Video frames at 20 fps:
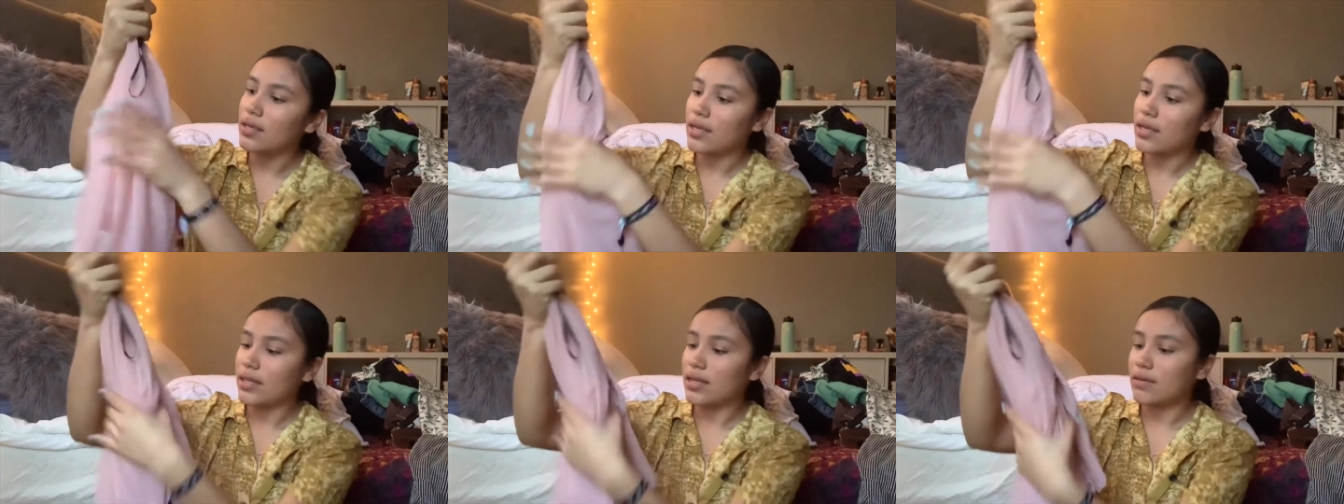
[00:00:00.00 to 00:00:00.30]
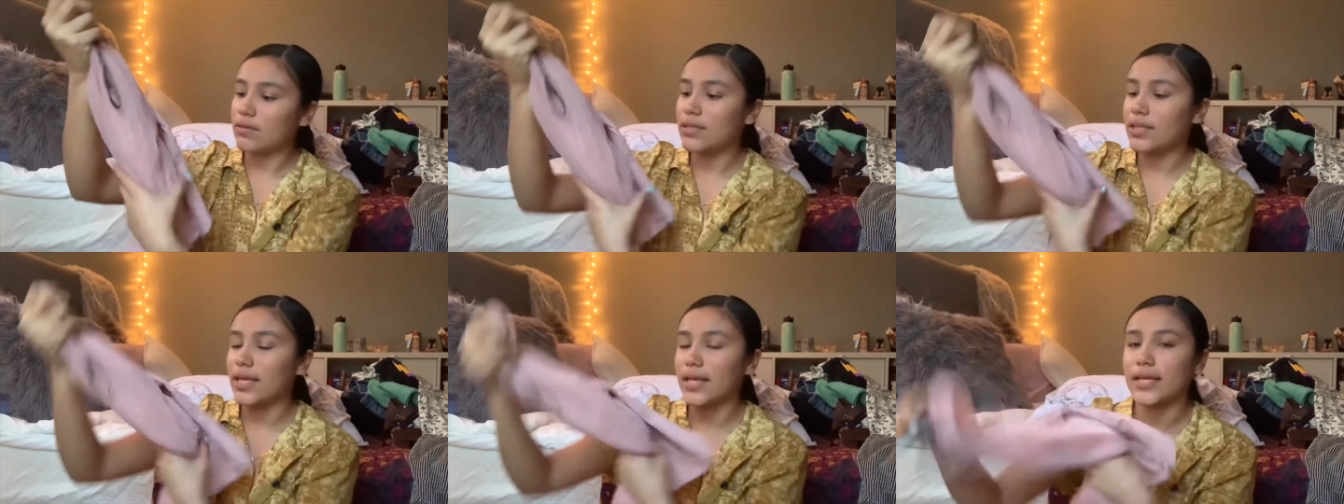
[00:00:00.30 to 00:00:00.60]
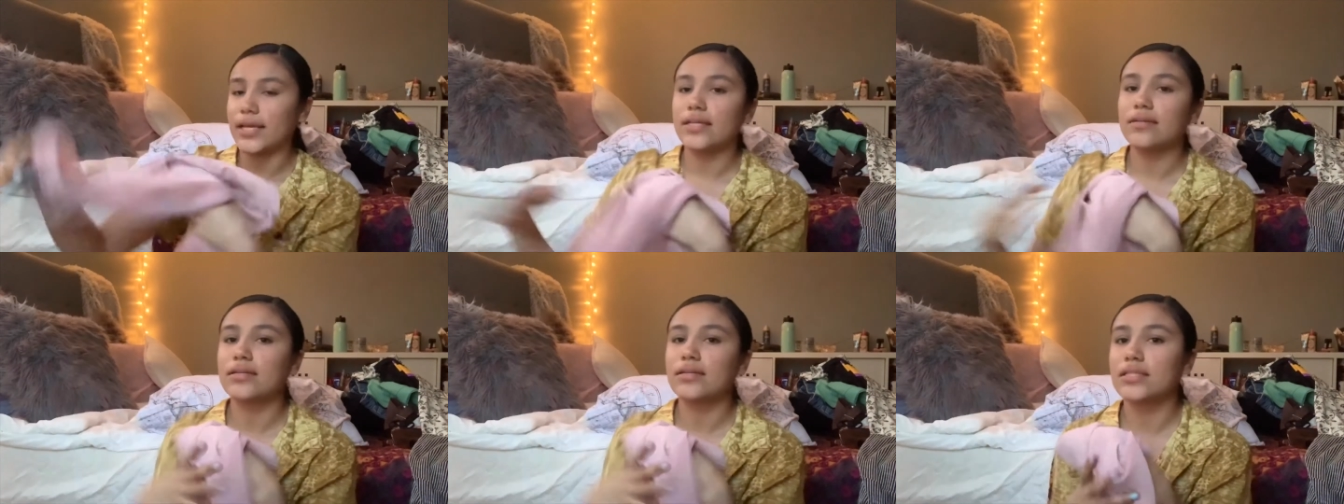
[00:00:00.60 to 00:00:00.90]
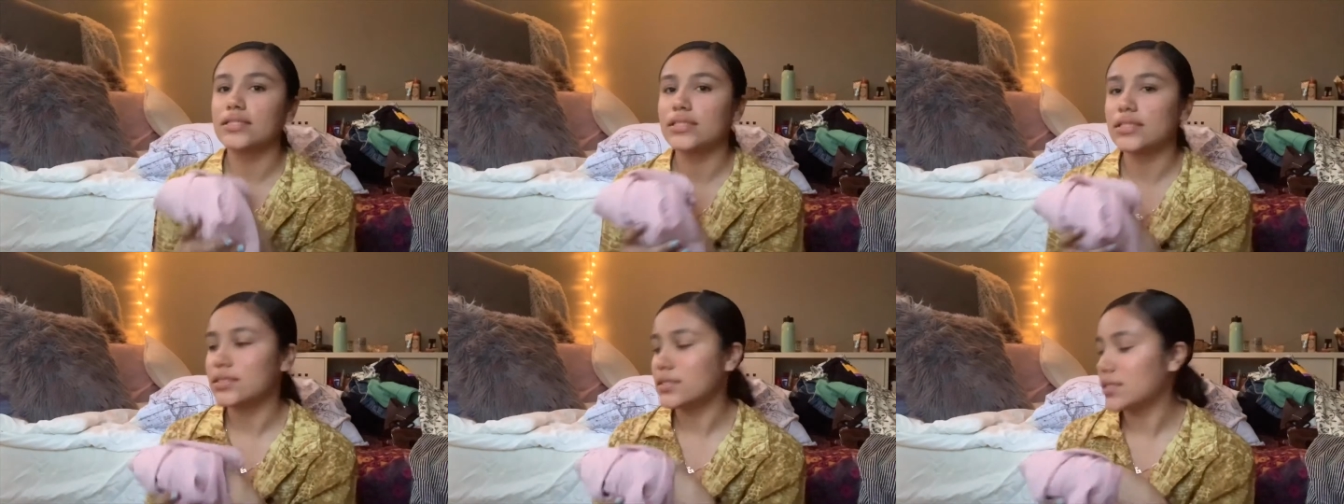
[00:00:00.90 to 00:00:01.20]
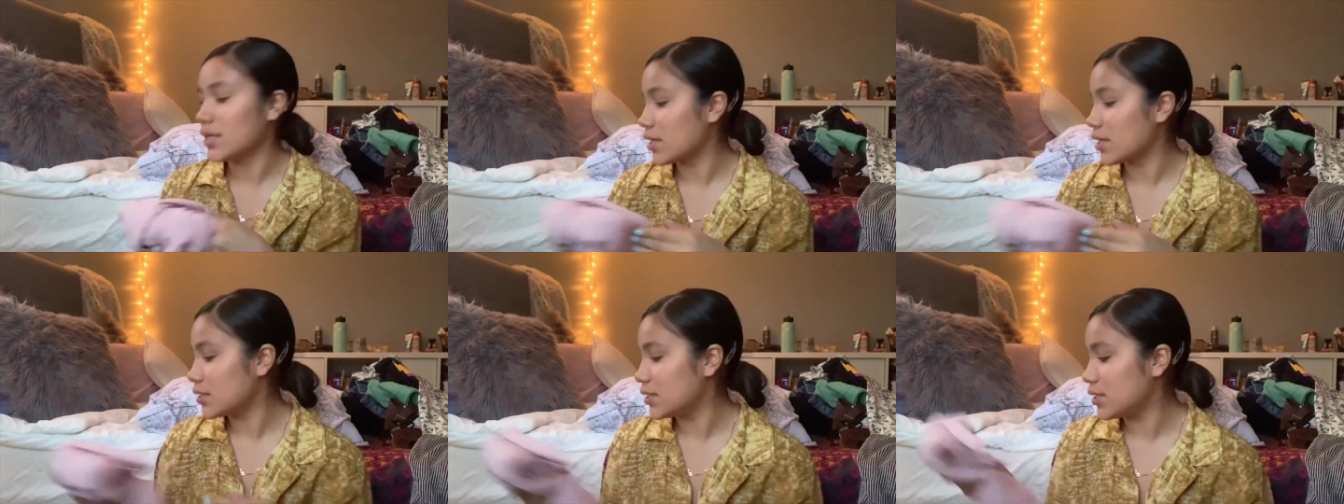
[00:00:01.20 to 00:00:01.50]
I really like it because it's
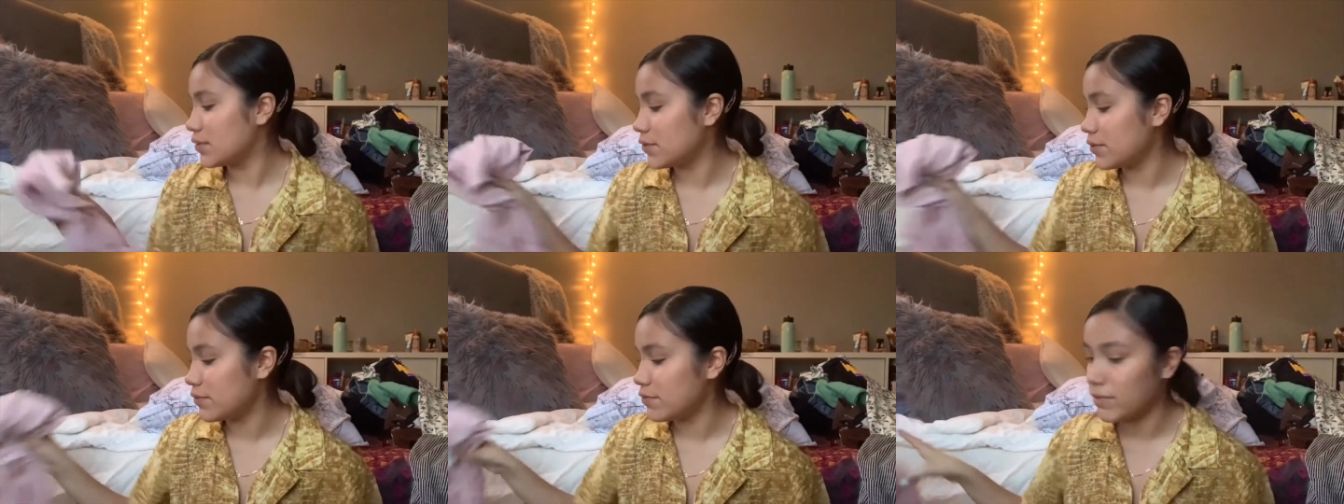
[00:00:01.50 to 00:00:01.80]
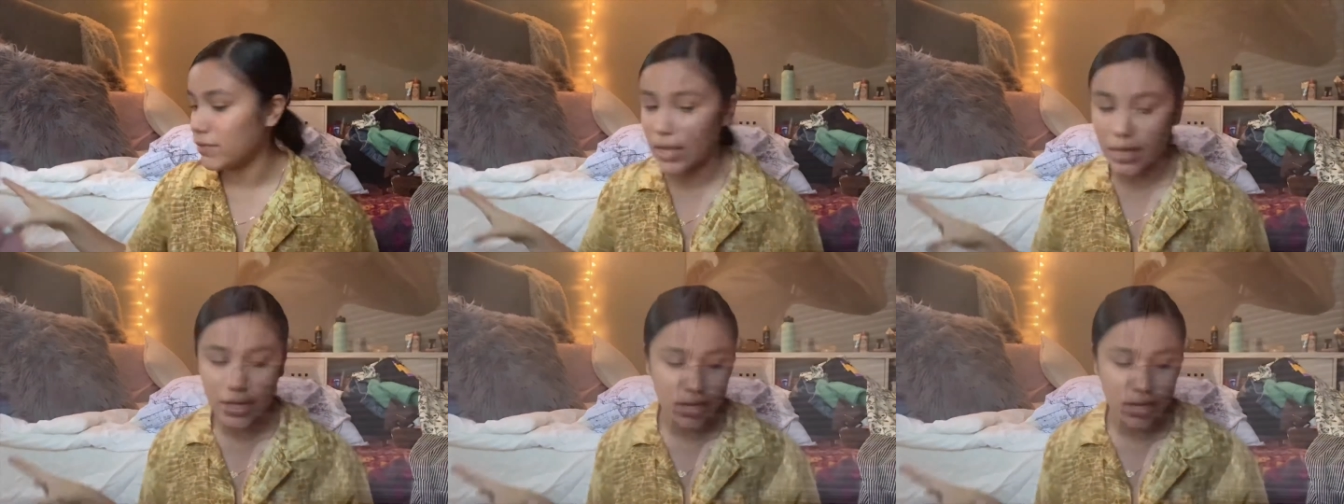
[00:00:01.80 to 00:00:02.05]
like a different vibe.